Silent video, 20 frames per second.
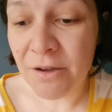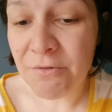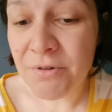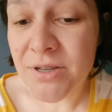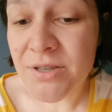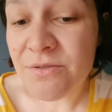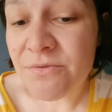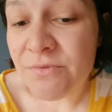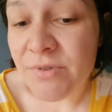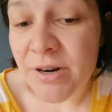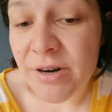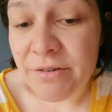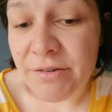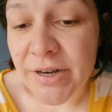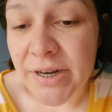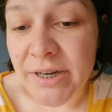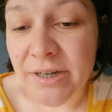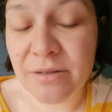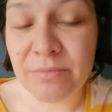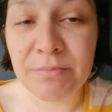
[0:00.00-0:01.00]
was
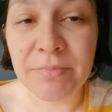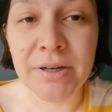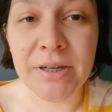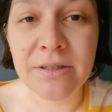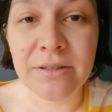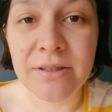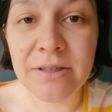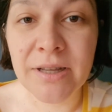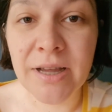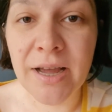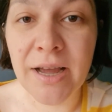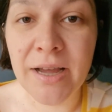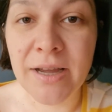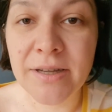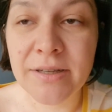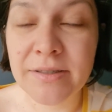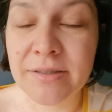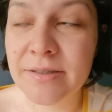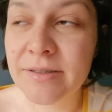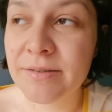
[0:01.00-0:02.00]
worried, but
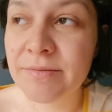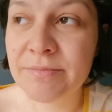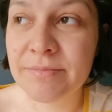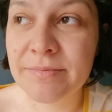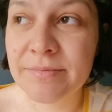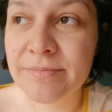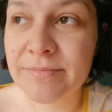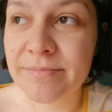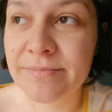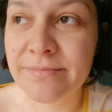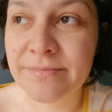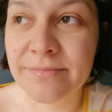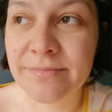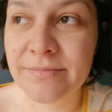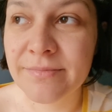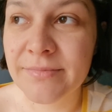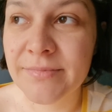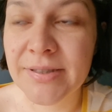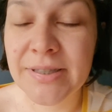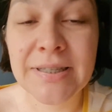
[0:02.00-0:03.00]

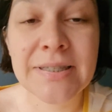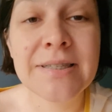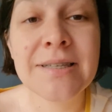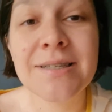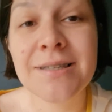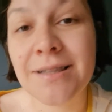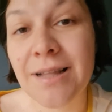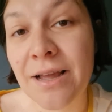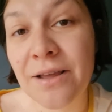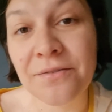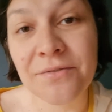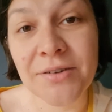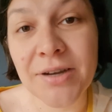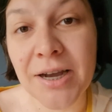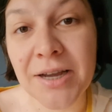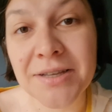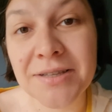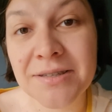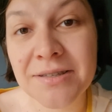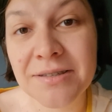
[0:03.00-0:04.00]
this is life,
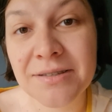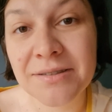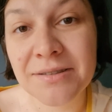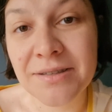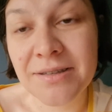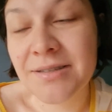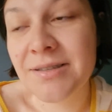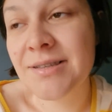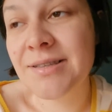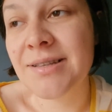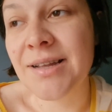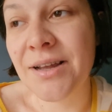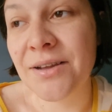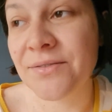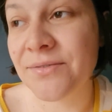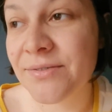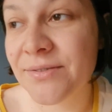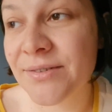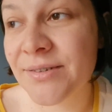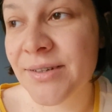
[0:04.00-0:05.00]
guys. This is
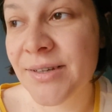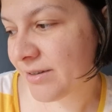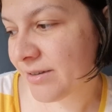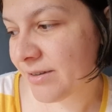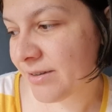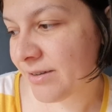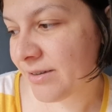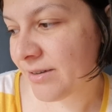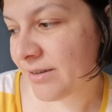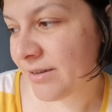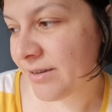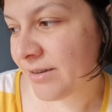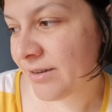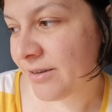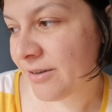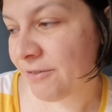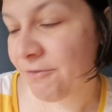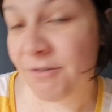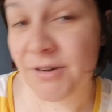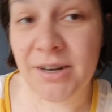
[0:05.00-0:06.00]
life.
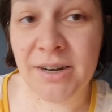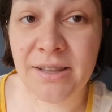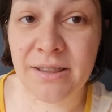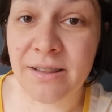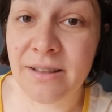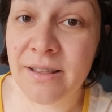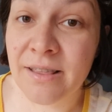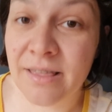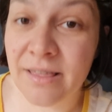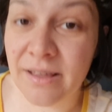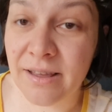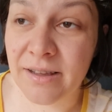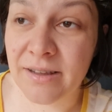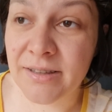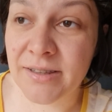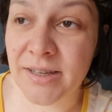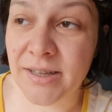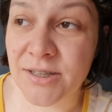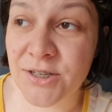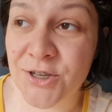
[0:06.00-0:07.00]
One other thing
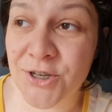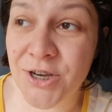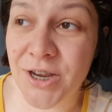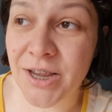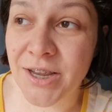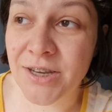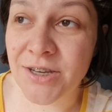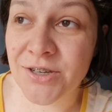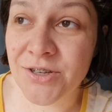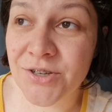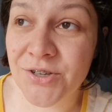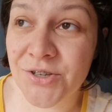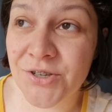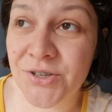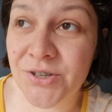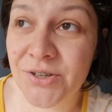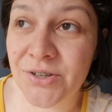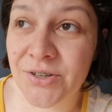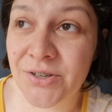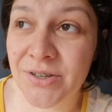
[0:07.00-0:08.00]
that
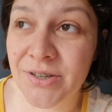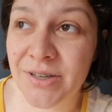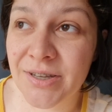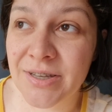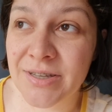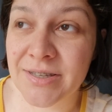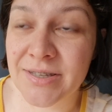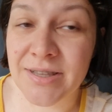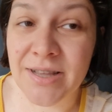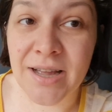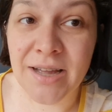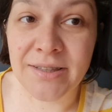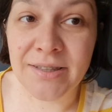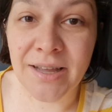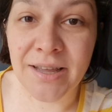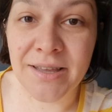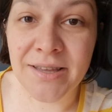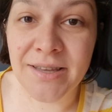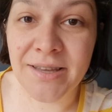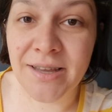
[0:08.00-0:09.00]
changed is that
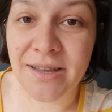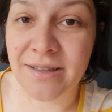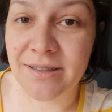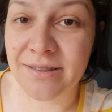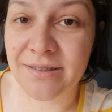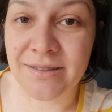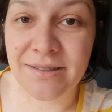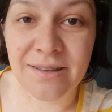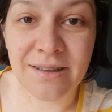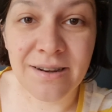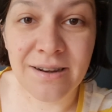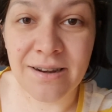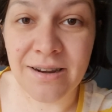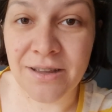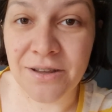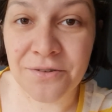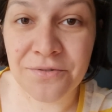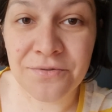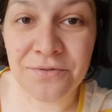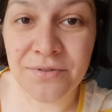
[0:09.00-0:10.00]
I can't
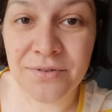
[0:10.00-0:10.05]
leave